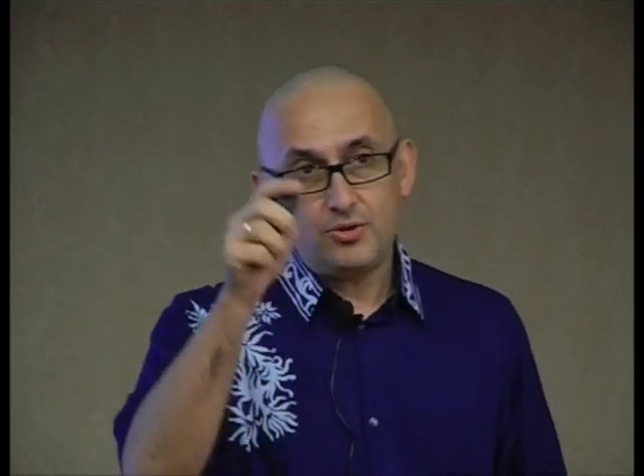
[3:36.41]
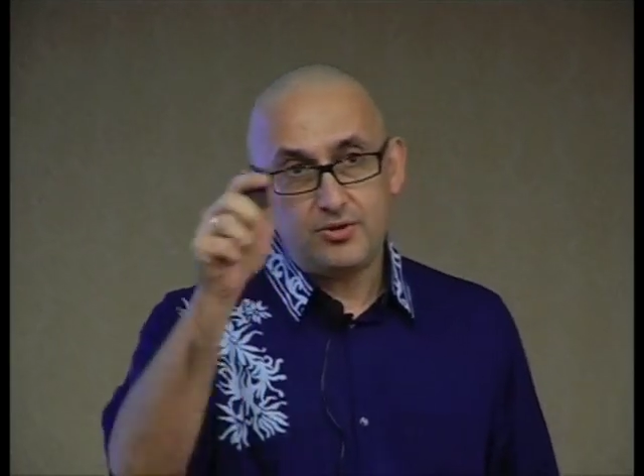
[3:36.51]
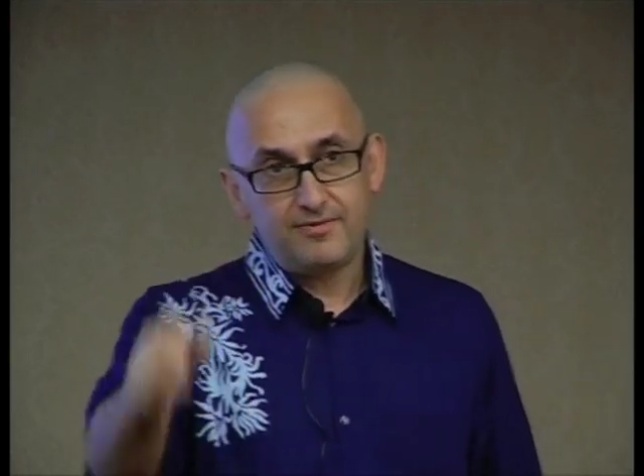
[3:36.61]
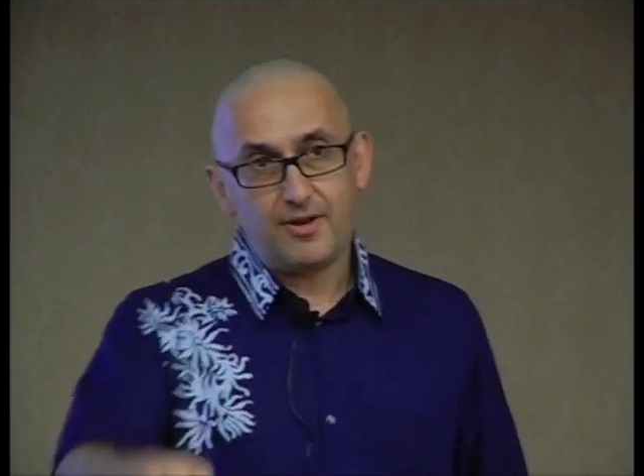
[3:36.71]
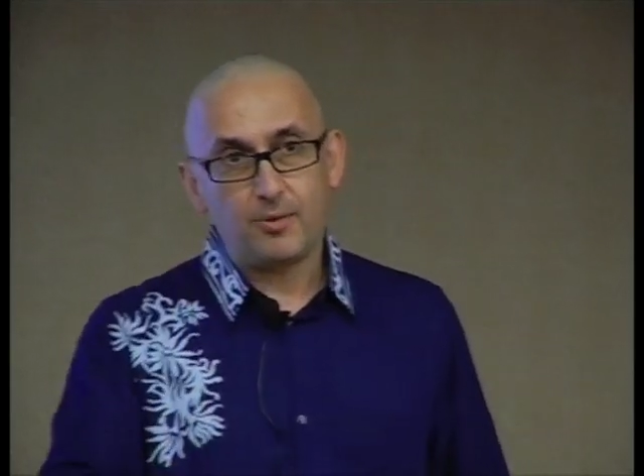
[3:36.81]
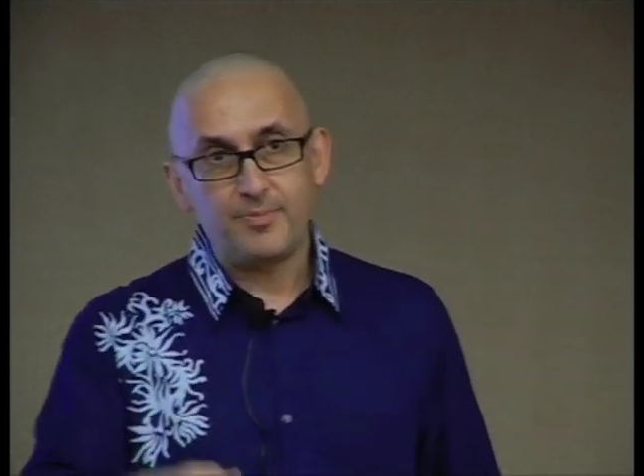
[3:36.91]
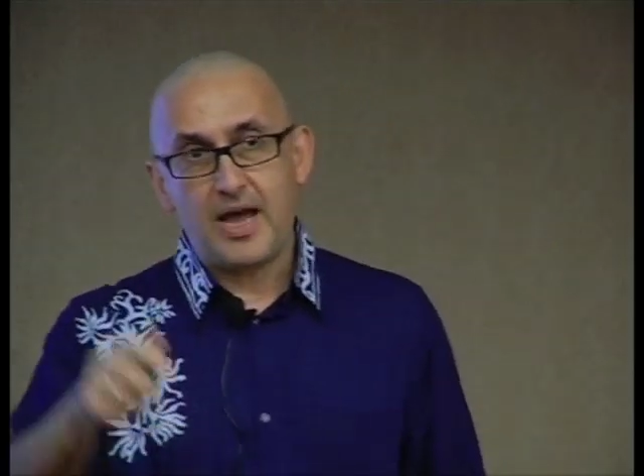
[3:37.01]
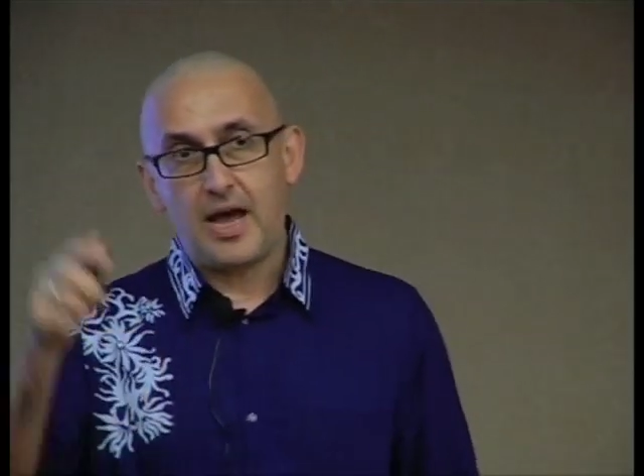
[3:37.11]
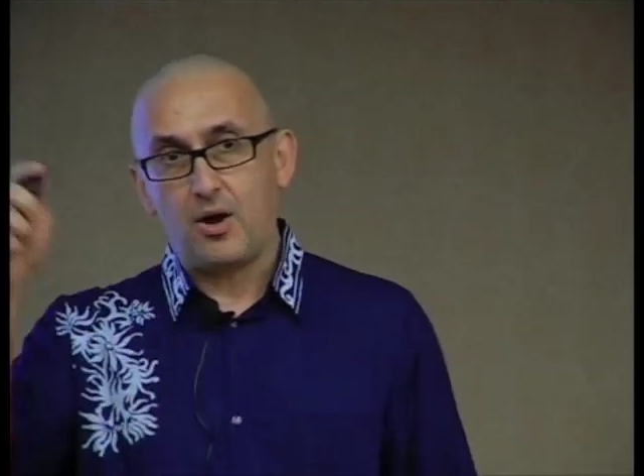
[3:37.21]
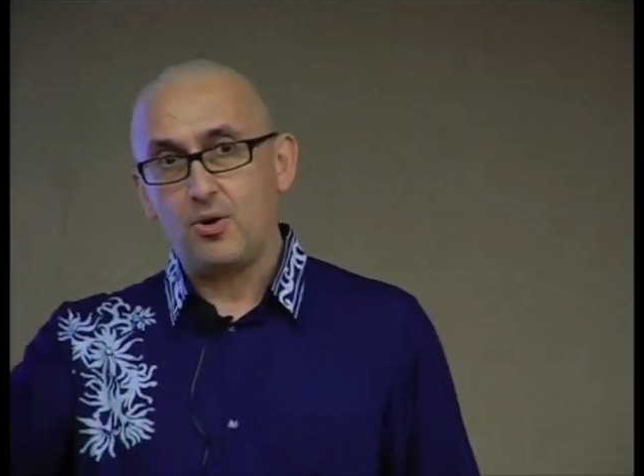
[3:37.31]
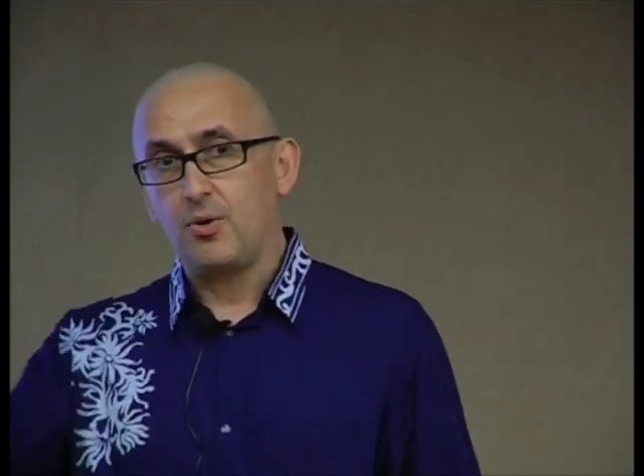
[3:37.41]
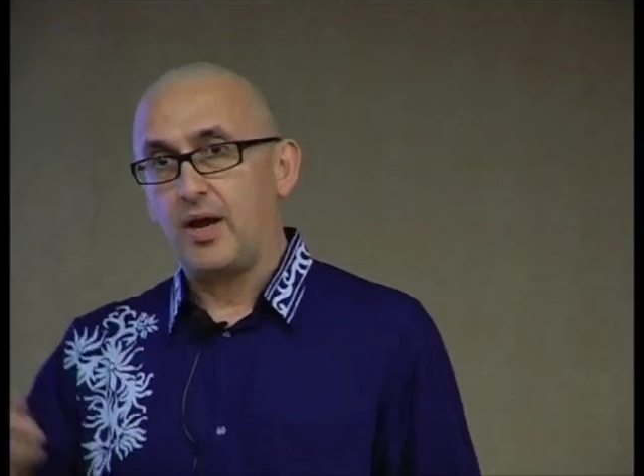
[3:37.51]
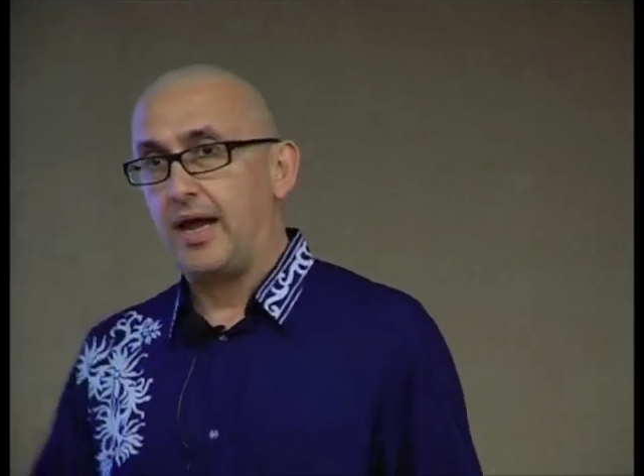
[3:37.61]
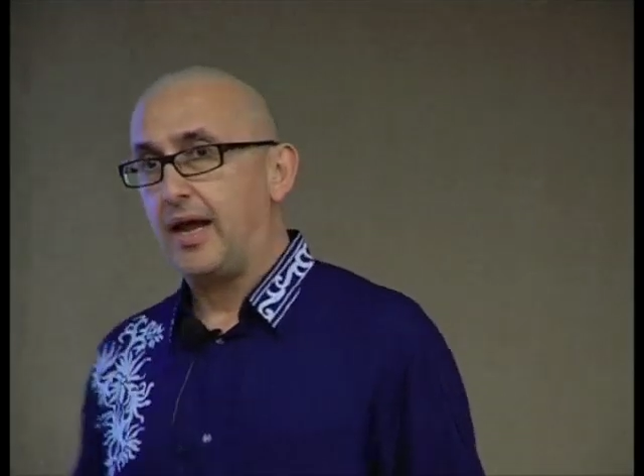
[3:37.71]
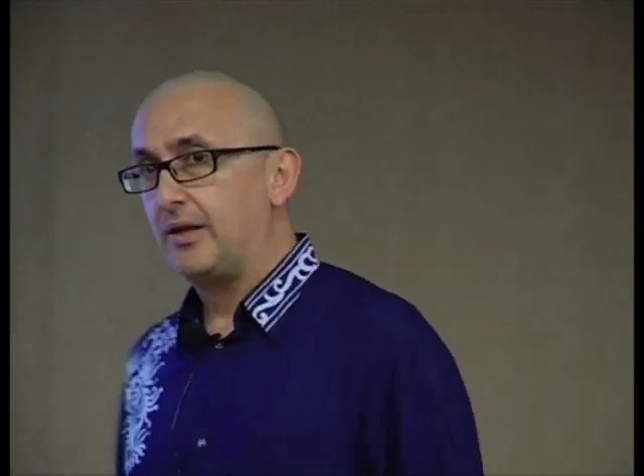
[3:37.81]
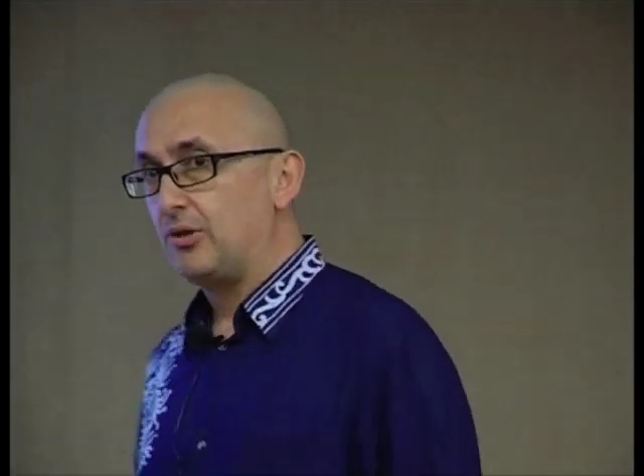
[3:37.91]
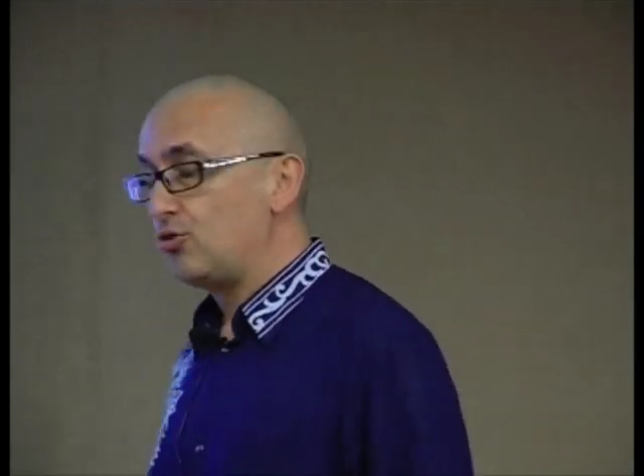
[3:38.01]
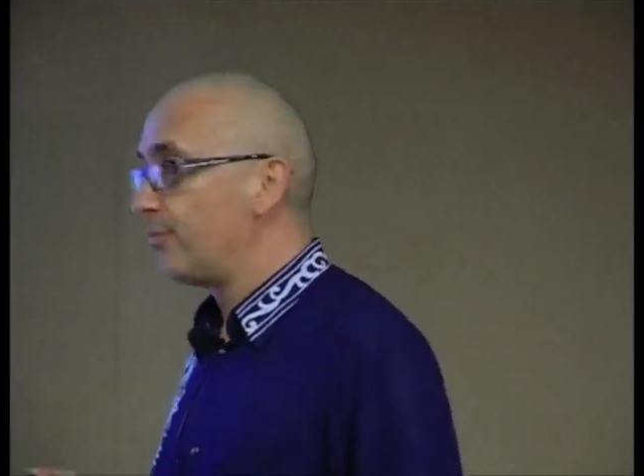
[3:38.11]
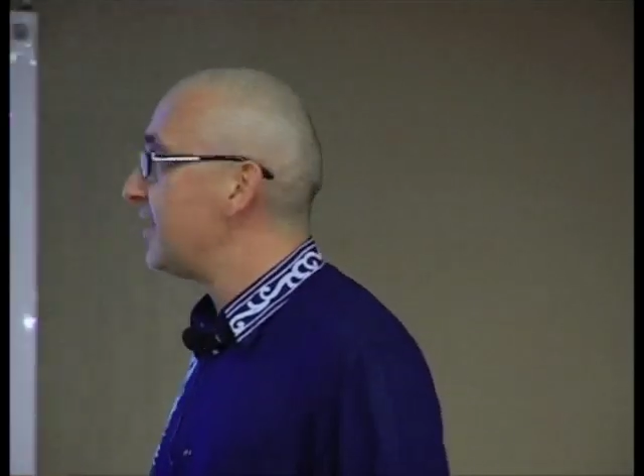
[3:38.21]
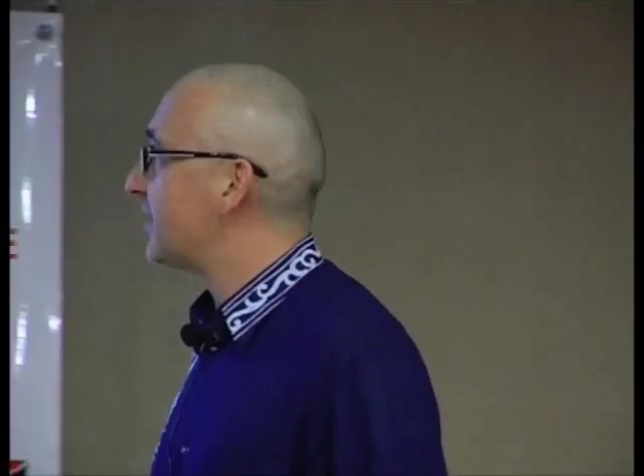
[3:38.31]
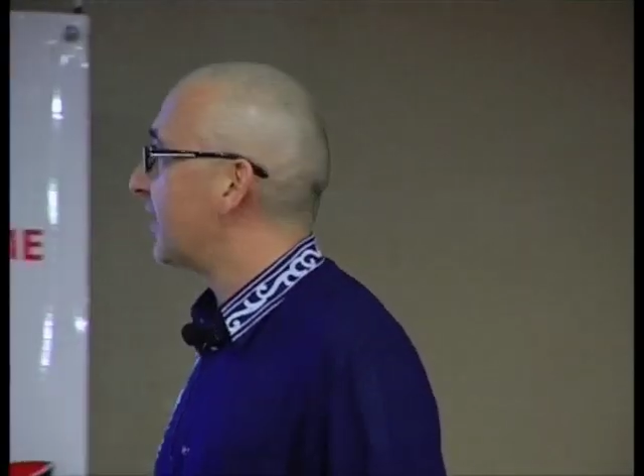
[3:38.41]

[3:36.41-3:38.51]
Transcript: to develop now and to be